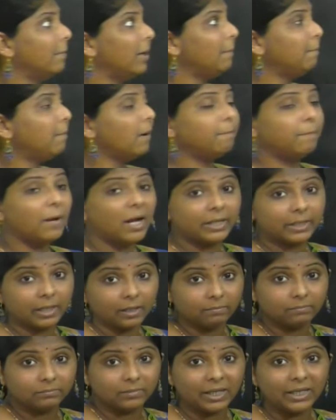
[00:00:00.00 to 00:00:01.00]
and papaya,
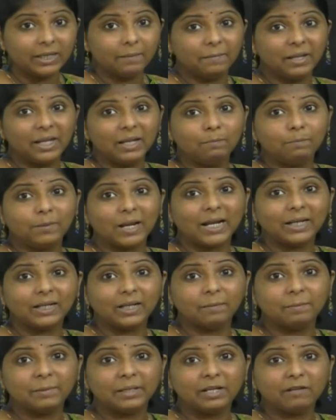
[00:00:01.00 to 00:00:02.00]
ali male plant
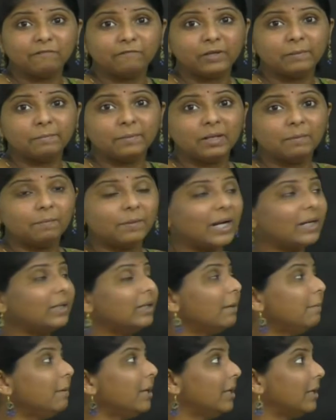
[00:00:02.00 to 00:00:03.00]
bere, female plant
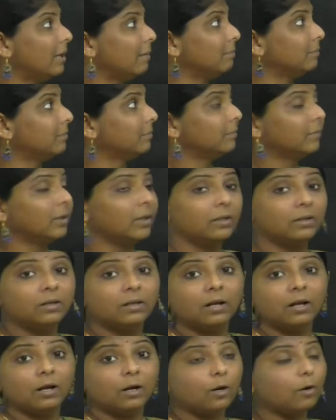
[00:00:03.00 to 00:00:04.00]
bere.
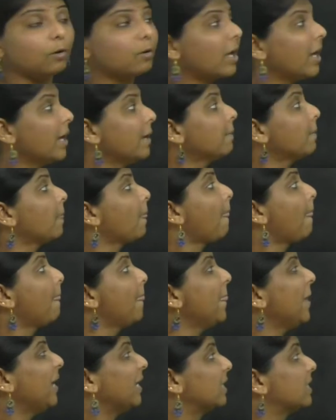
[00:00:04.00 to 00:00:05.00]
Okay,
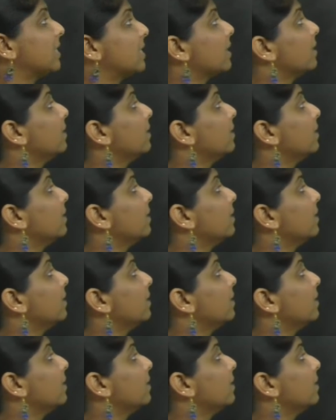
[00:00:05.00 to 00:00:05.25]
next,